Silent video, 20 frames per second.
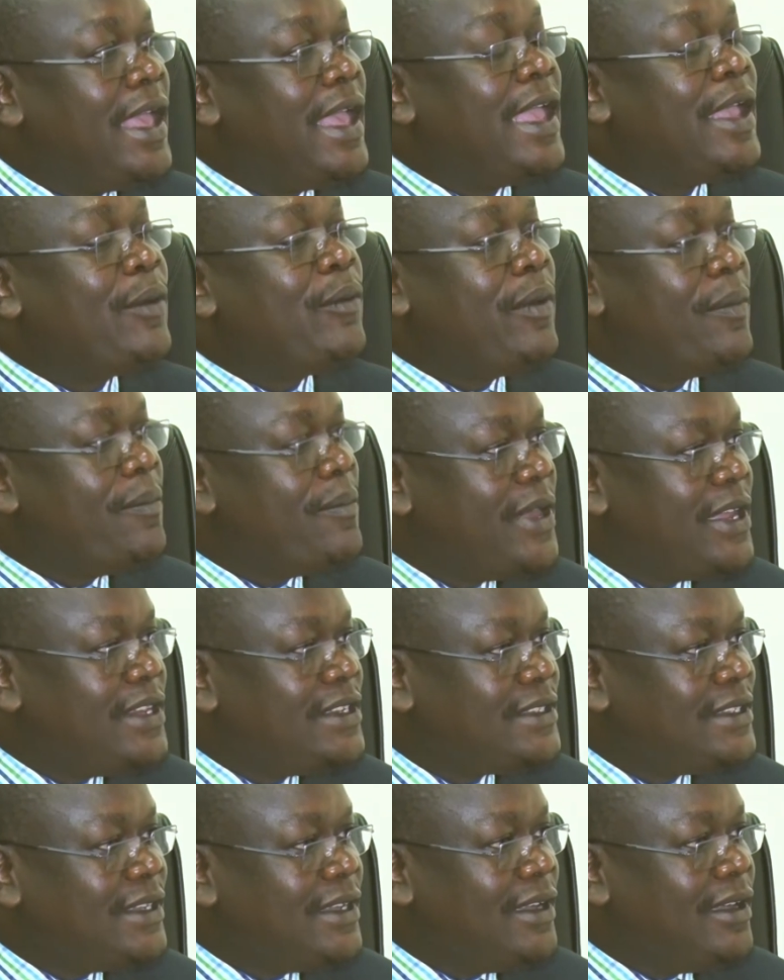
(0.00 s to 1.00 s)

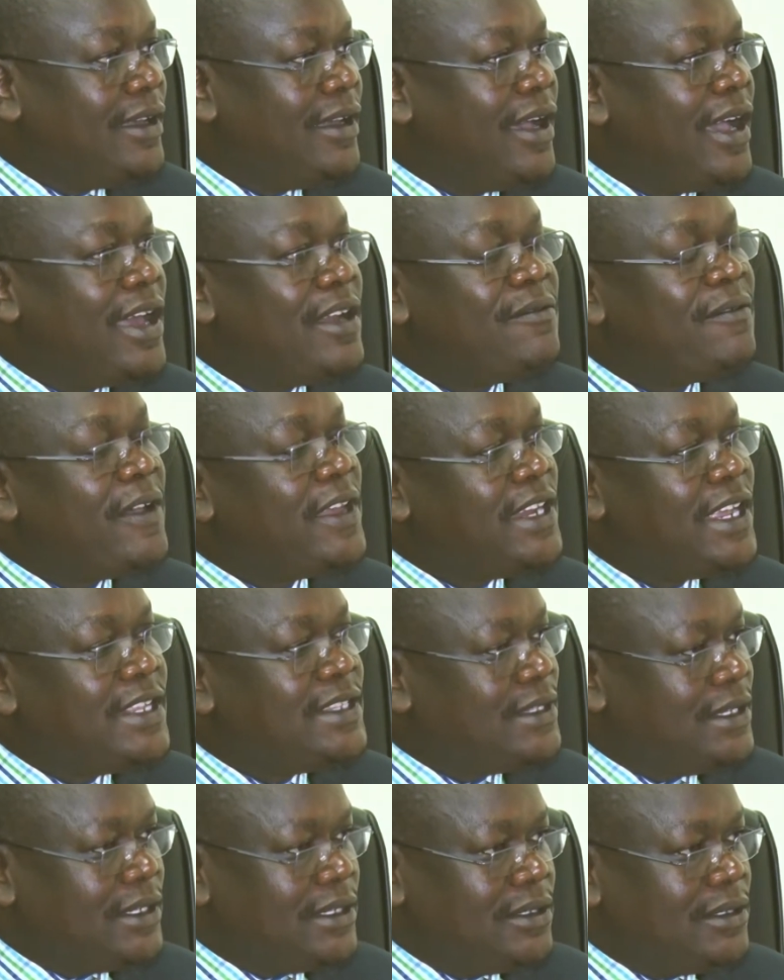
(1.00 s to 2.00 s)
equipment, and
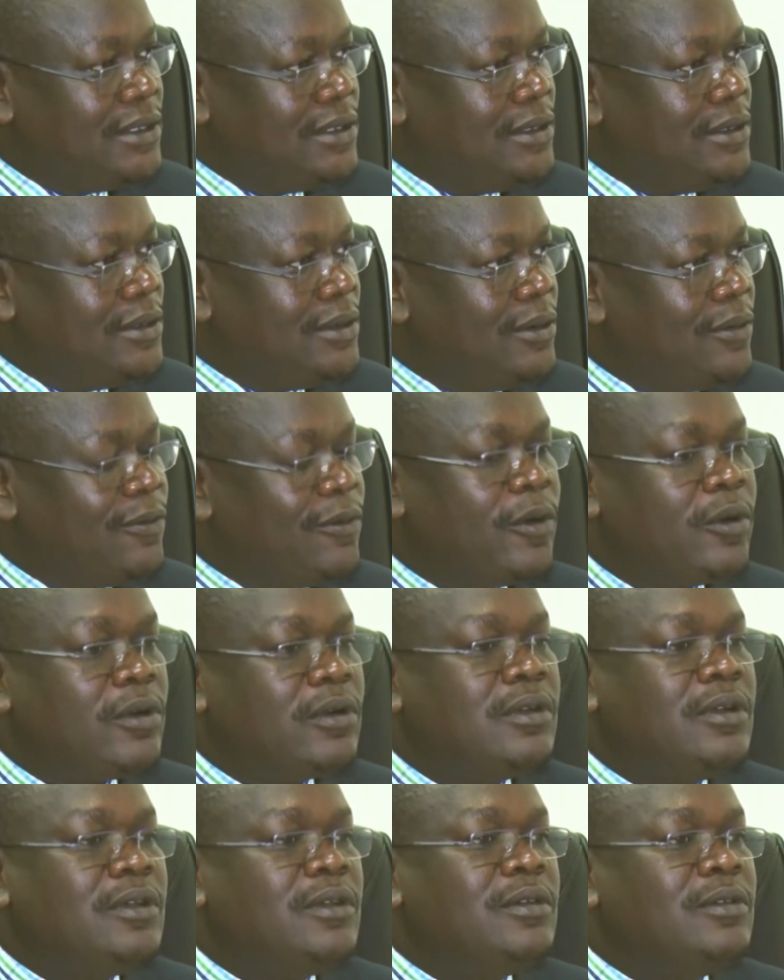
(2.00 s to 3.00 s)
financing
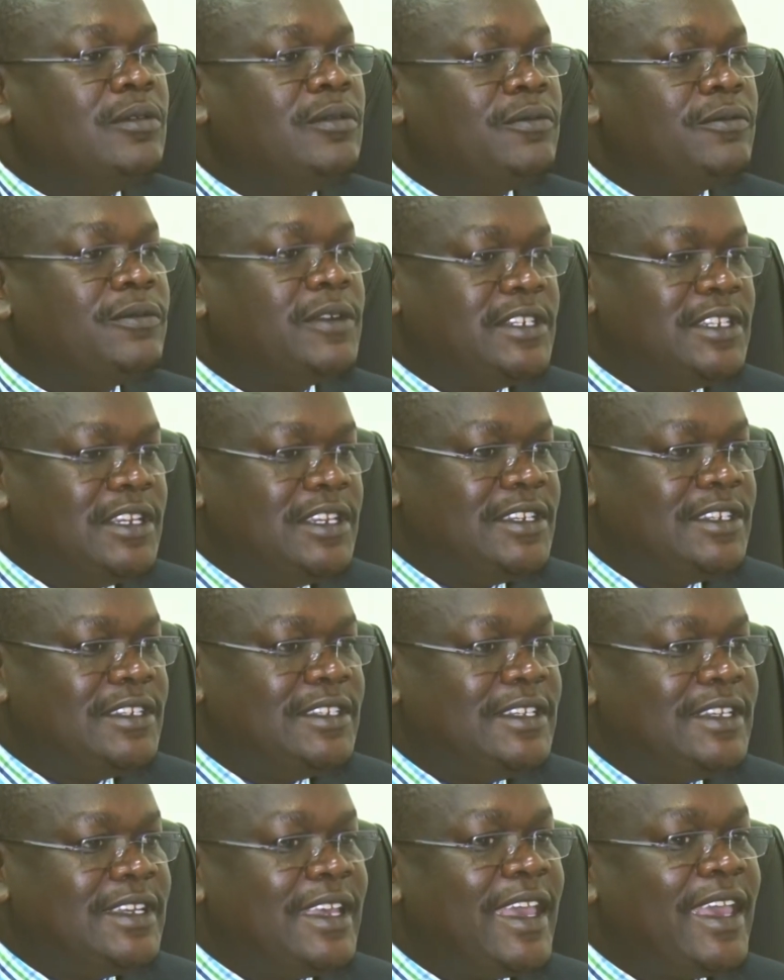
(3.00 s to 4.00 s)
for
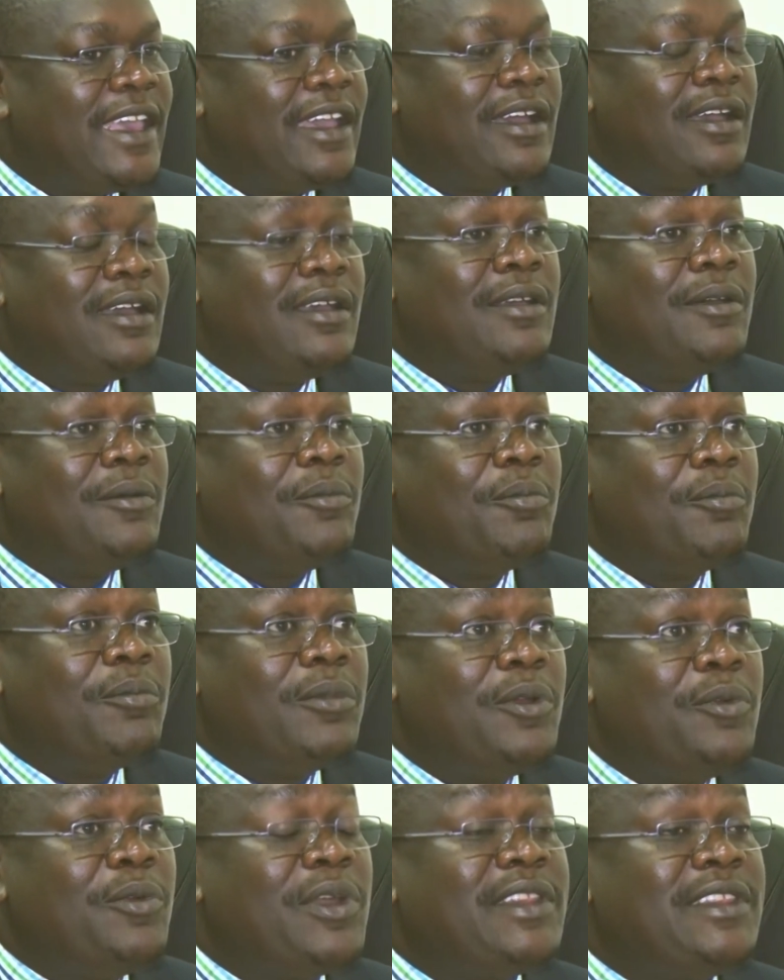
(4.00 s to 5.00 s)
fertility care.
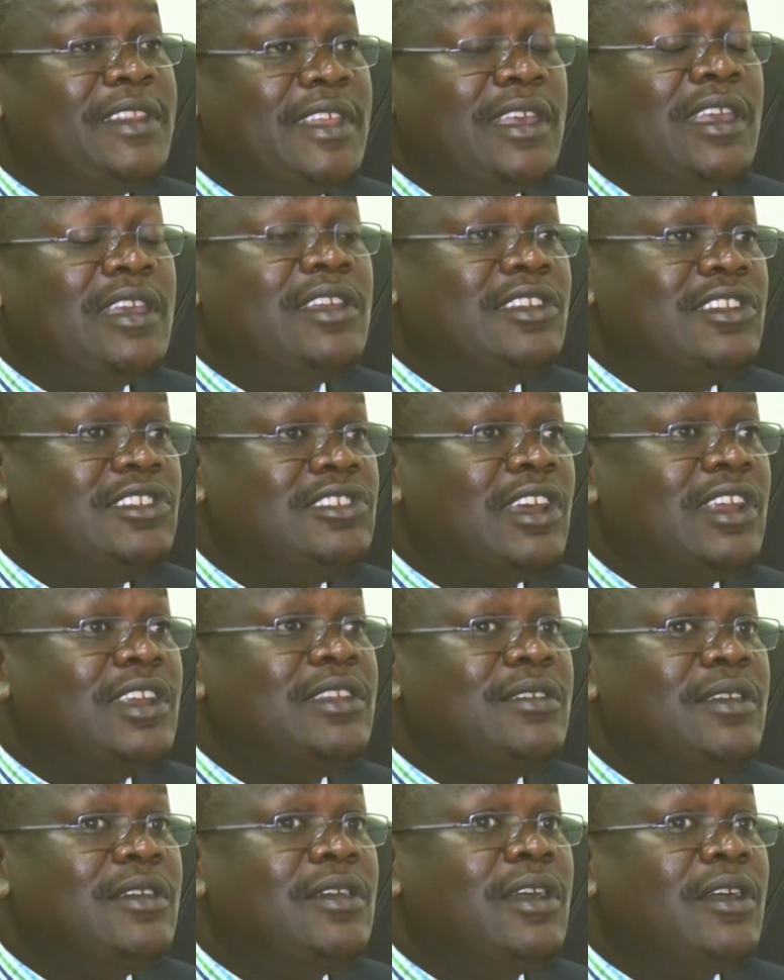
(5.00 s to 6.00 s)
We are thinking
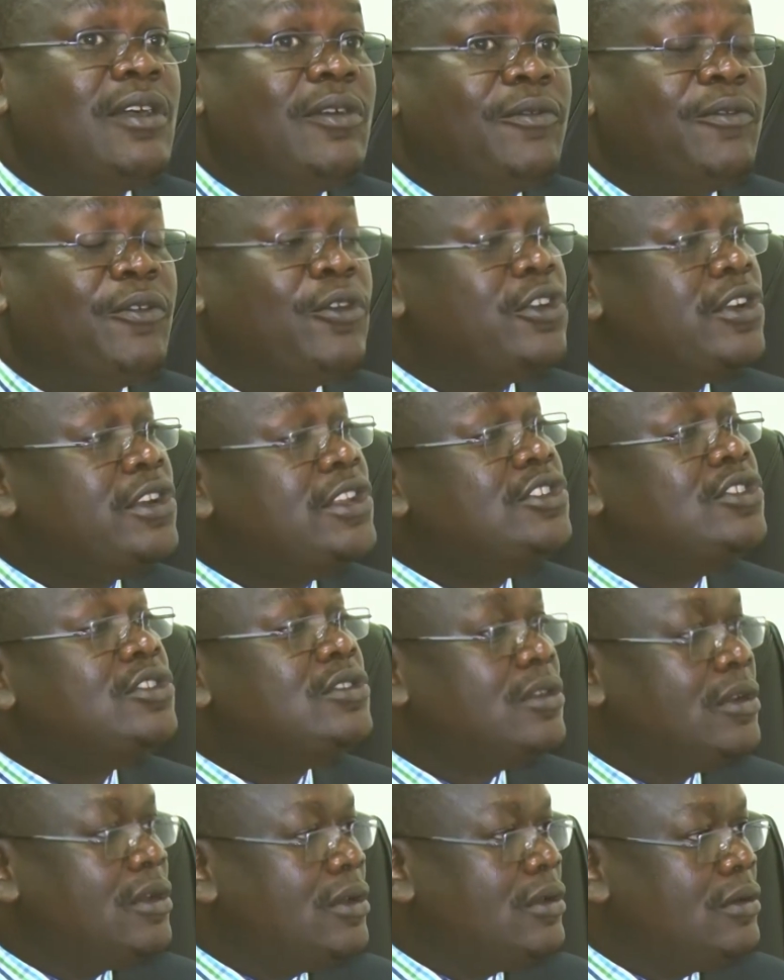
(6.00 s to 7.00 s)
initially for
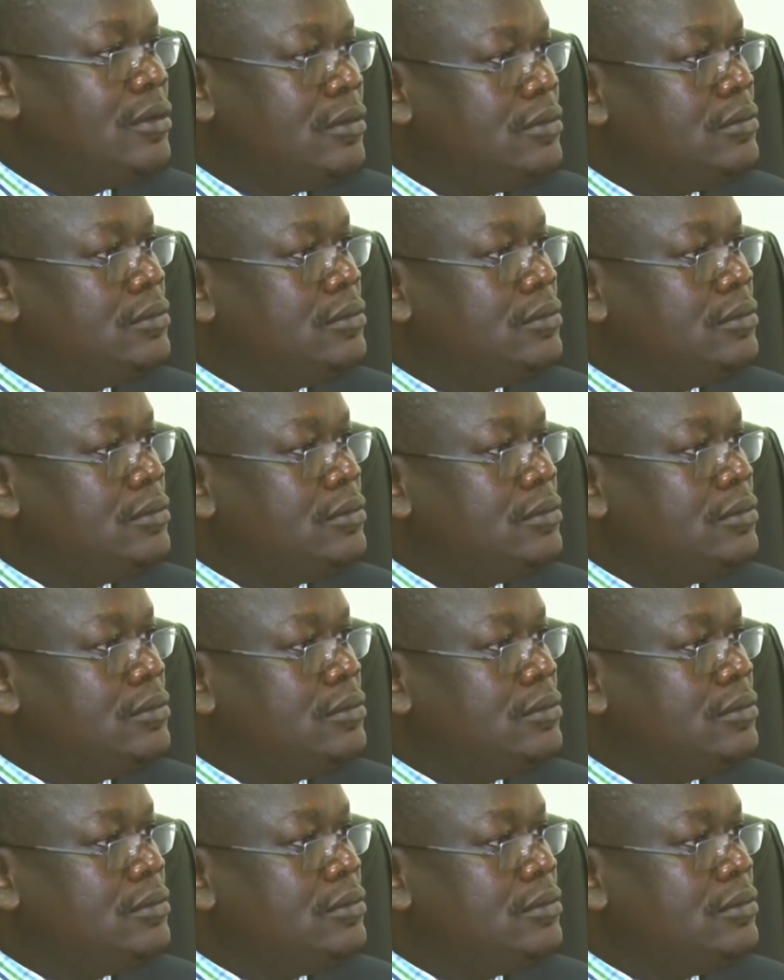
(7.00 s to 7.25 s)
regional